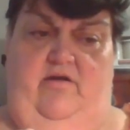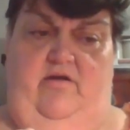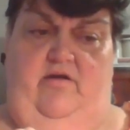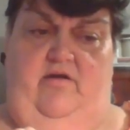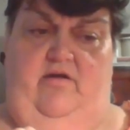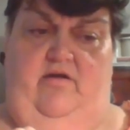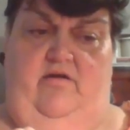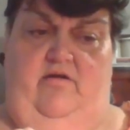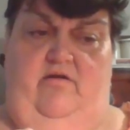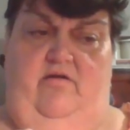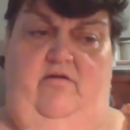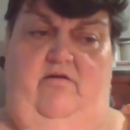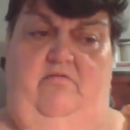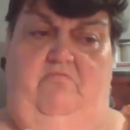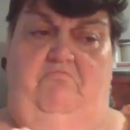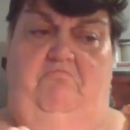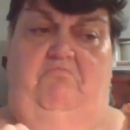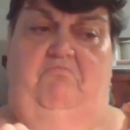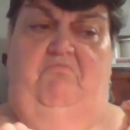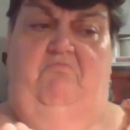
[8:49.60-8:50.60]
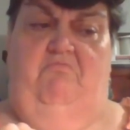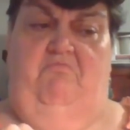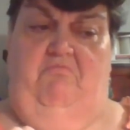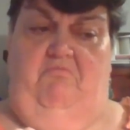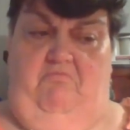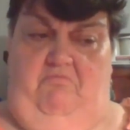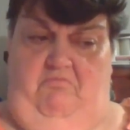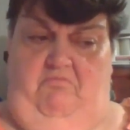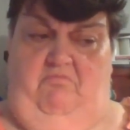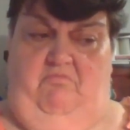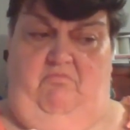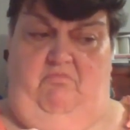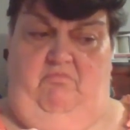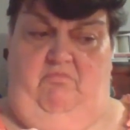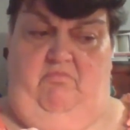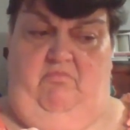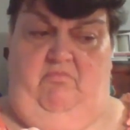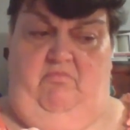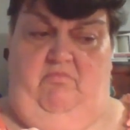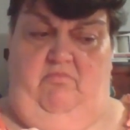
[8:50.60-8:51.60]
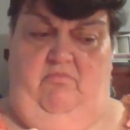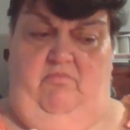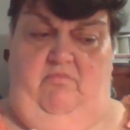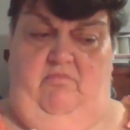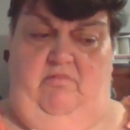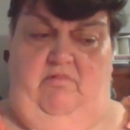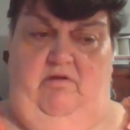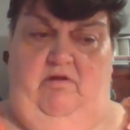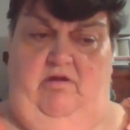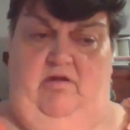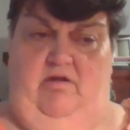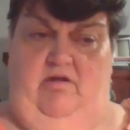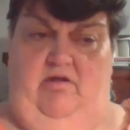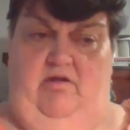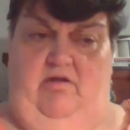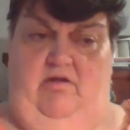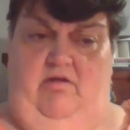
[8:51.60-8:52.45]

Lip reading: (no one is talking)